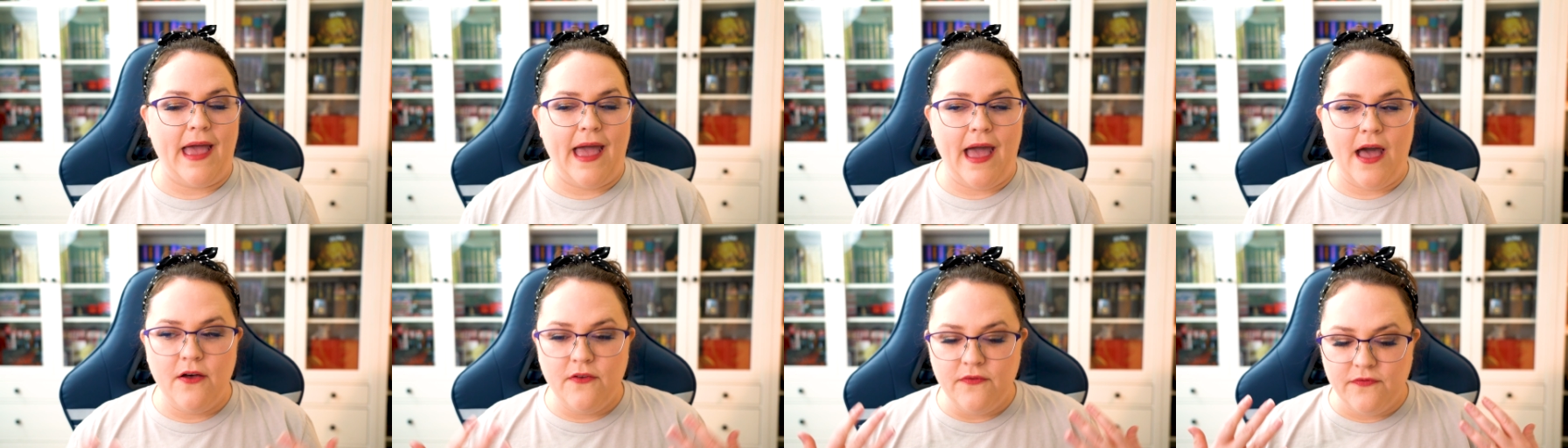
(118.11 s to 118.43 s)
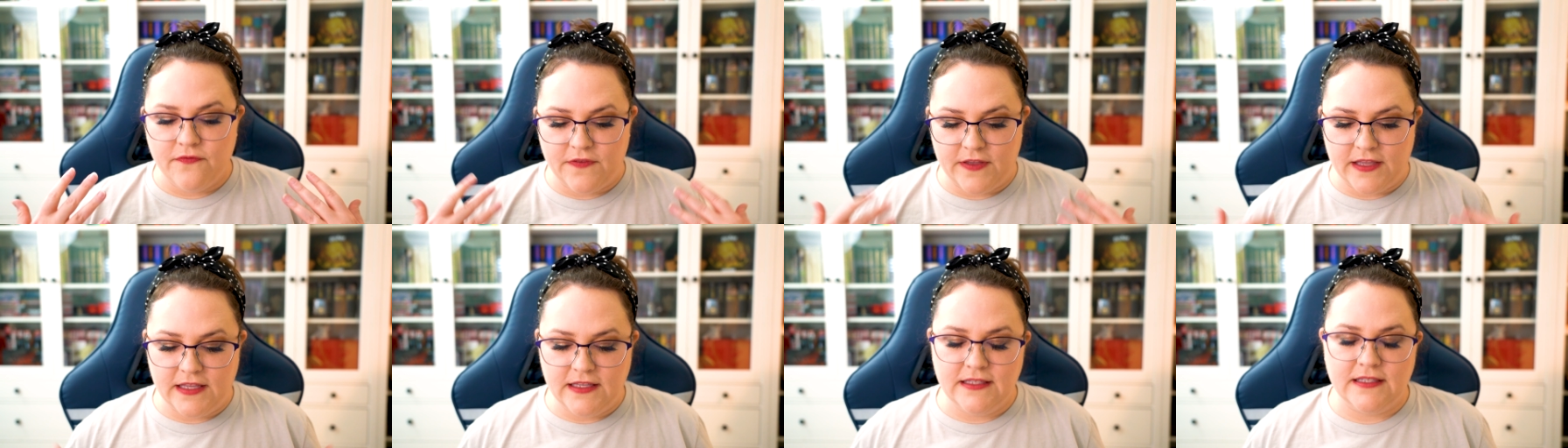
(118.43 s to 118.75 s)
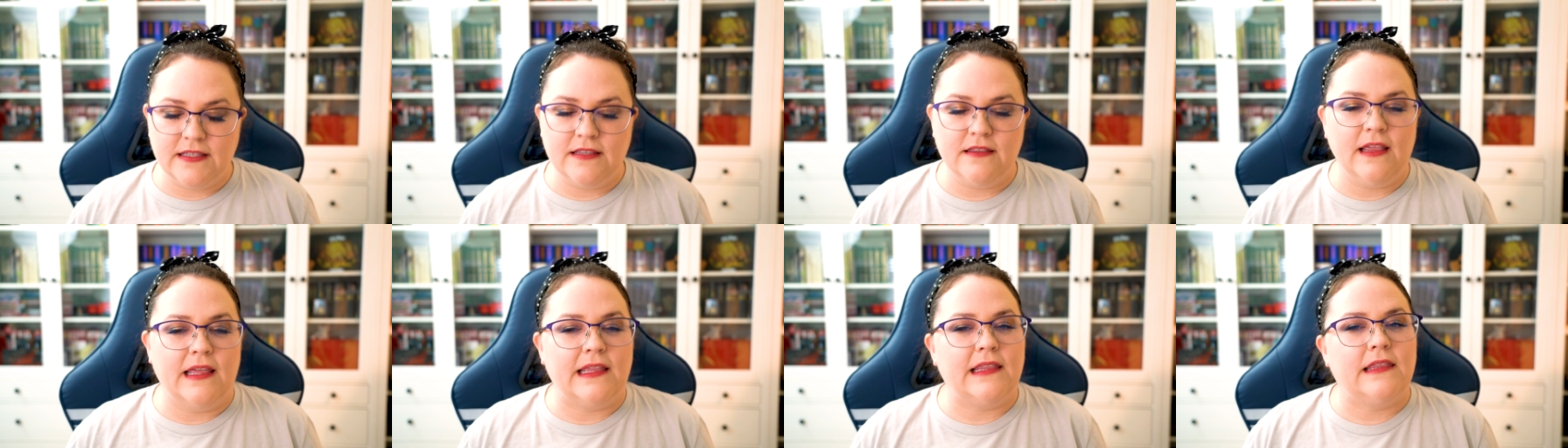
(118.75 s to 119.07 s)

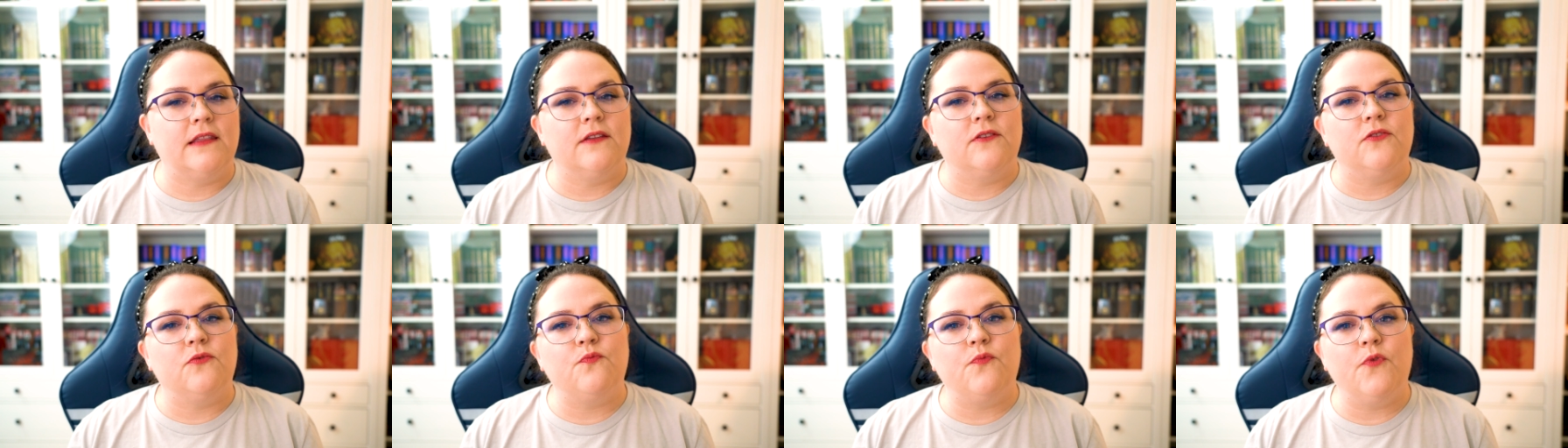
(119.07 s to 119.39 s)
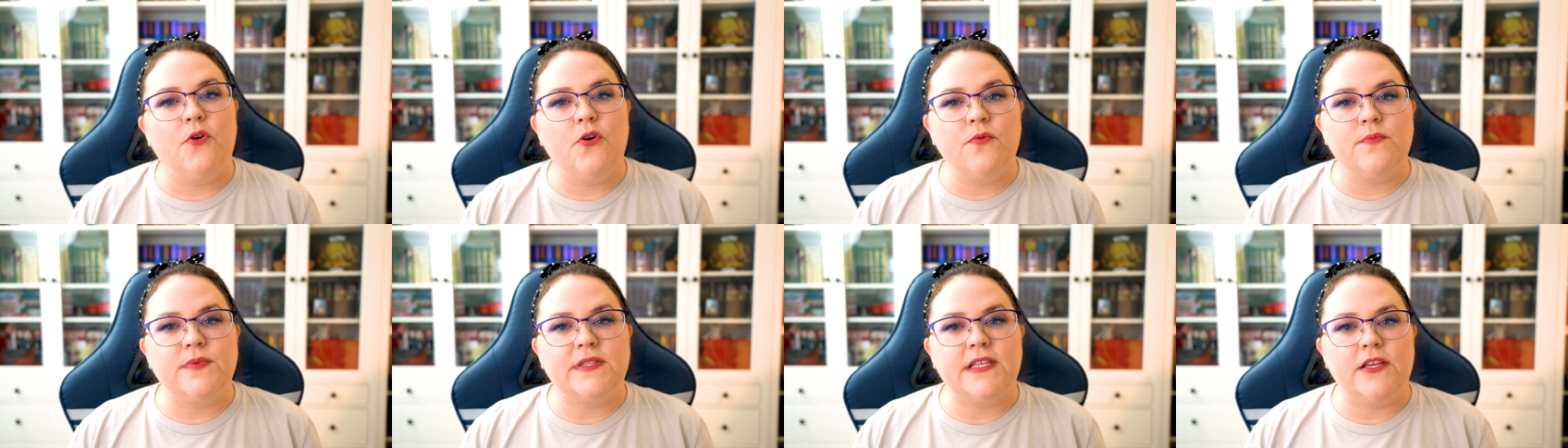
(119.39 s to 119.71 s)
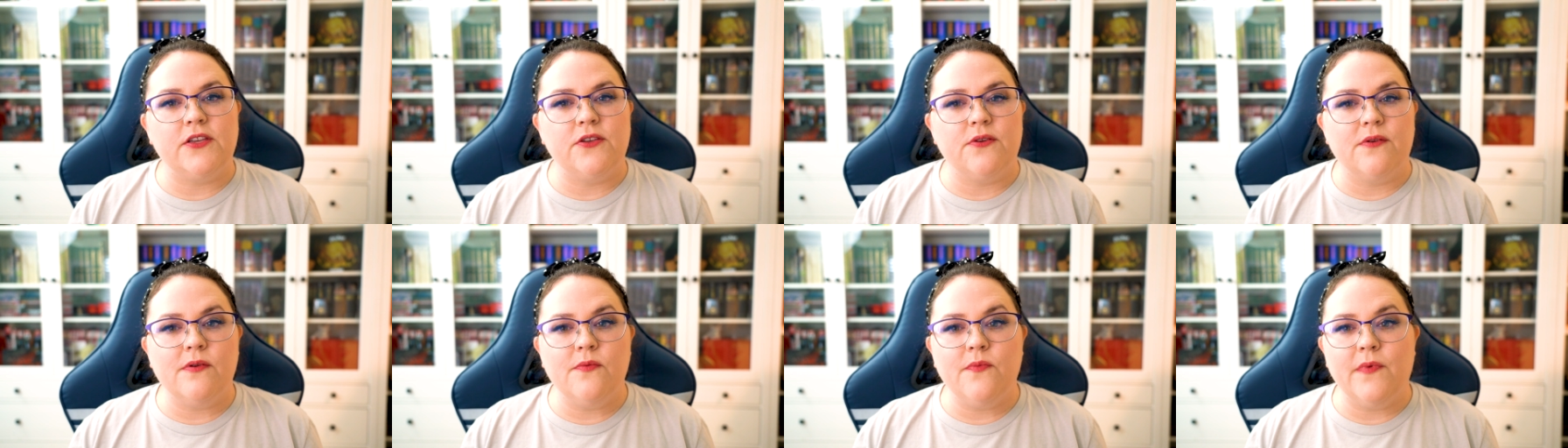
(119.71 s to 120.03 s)
outfit, that the robes
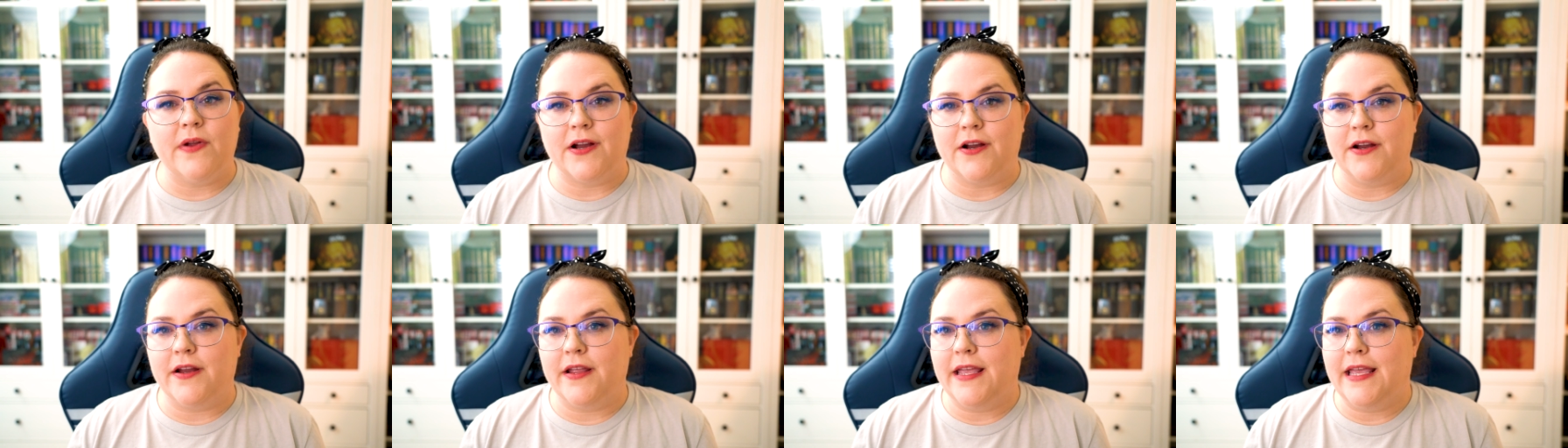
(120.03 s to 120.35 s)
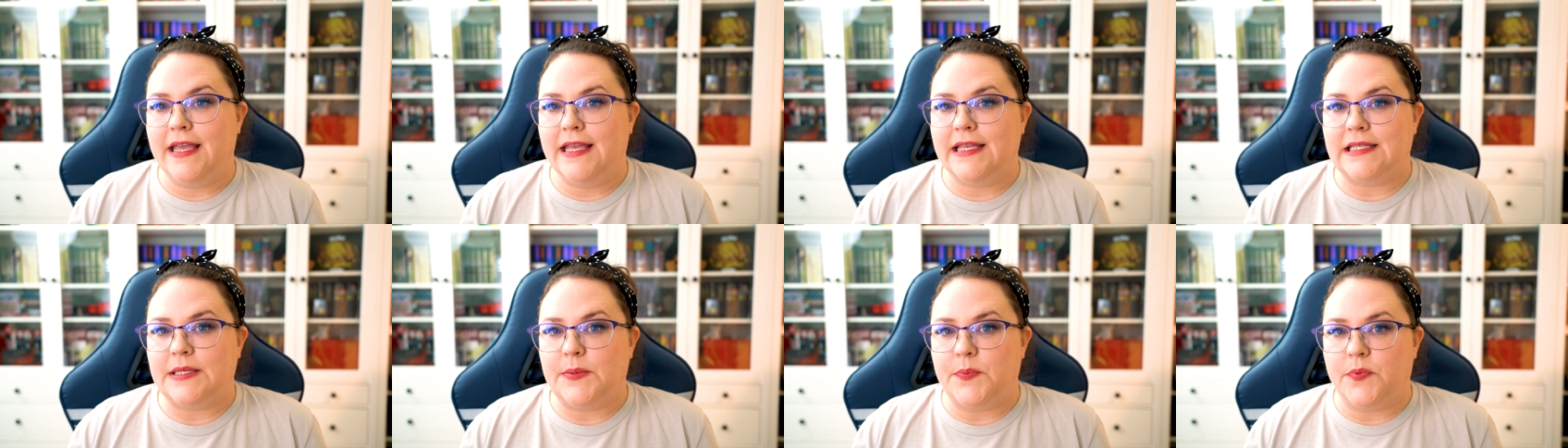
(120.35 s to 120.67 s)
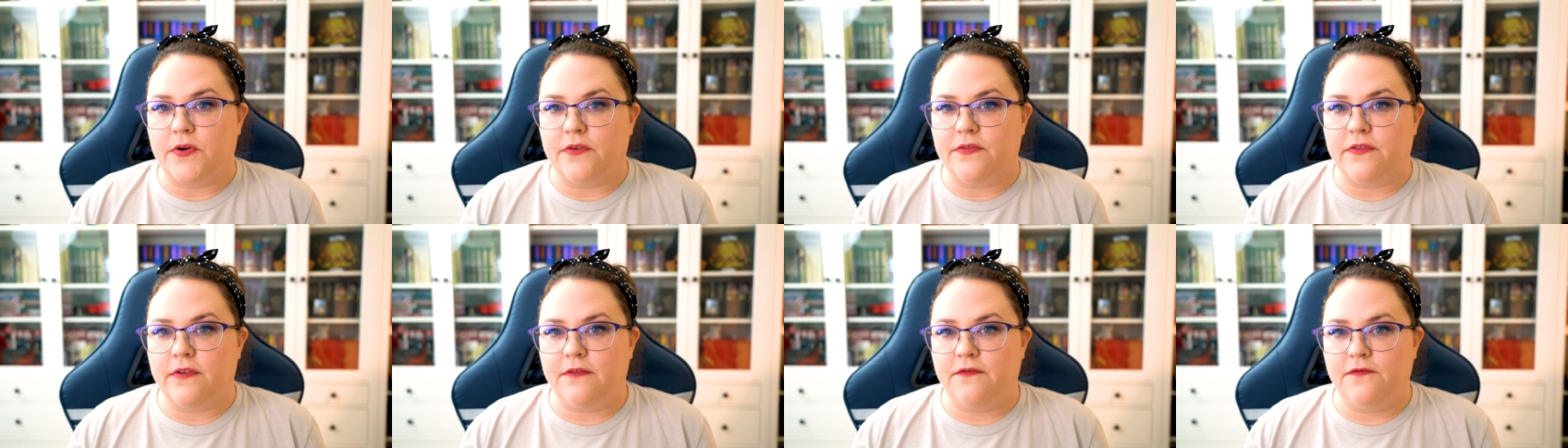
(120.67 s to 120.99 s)
that you're wearing is a
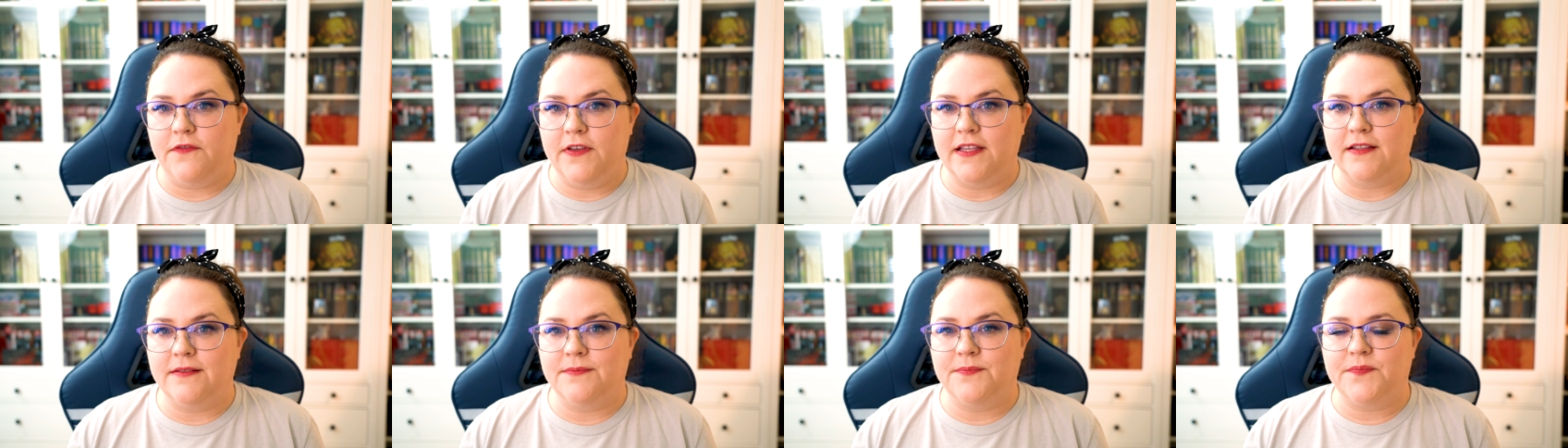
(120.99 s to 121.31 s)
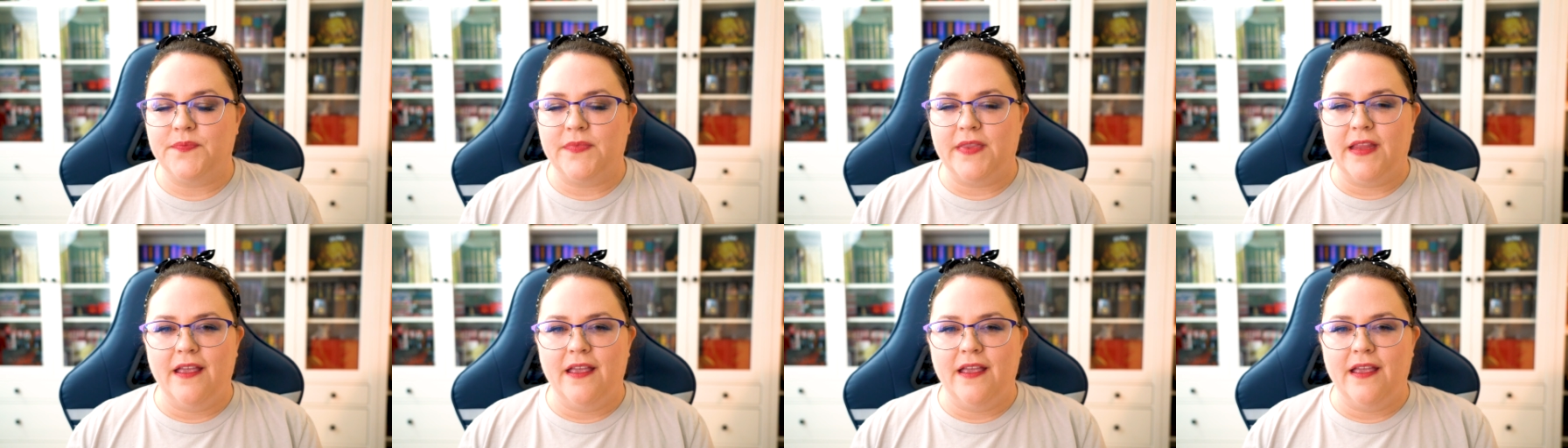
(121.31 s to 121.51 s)
perfect fit.